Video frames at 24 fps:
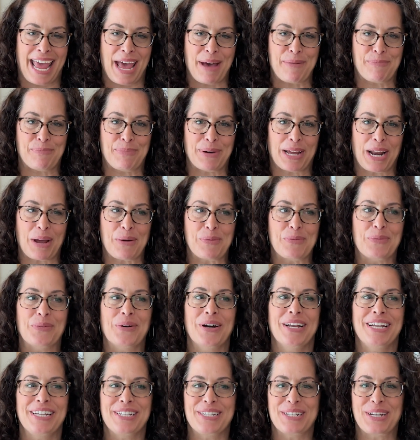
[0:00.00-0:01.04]
but I
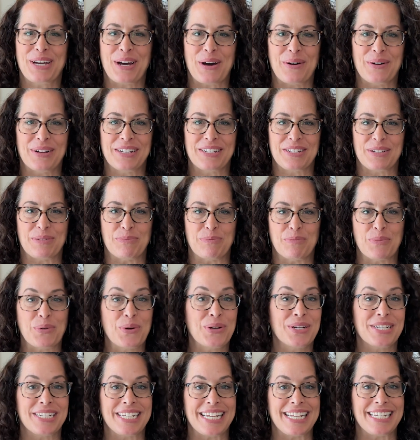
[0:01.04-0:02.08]
wanted to go into
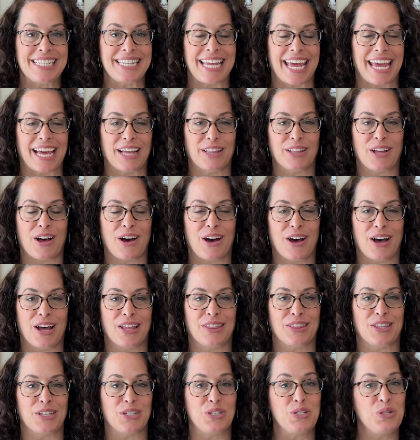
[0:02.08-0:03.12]
more detail
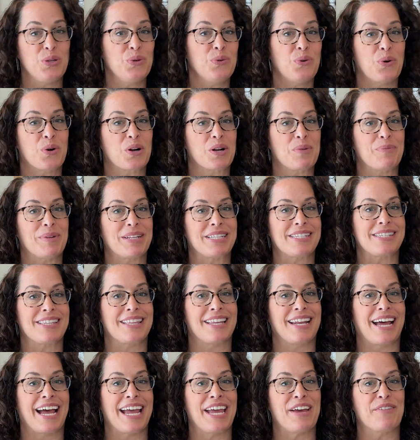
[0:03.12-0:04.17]
on the 2 ornaments
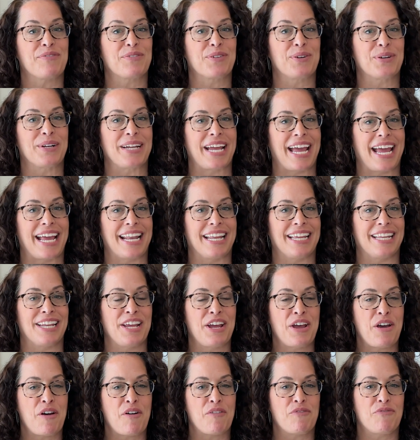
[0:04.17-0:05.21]
that I have created
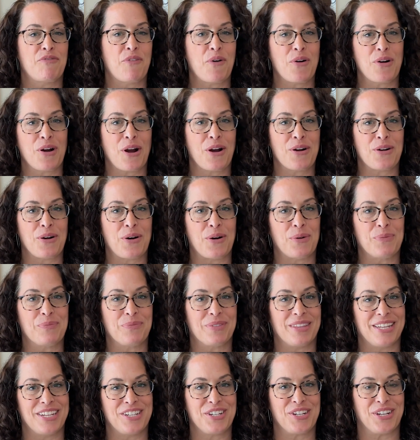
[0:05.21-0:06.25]
for our home
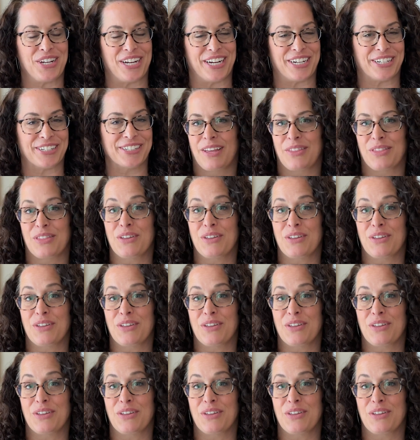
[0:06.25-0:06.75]
this year.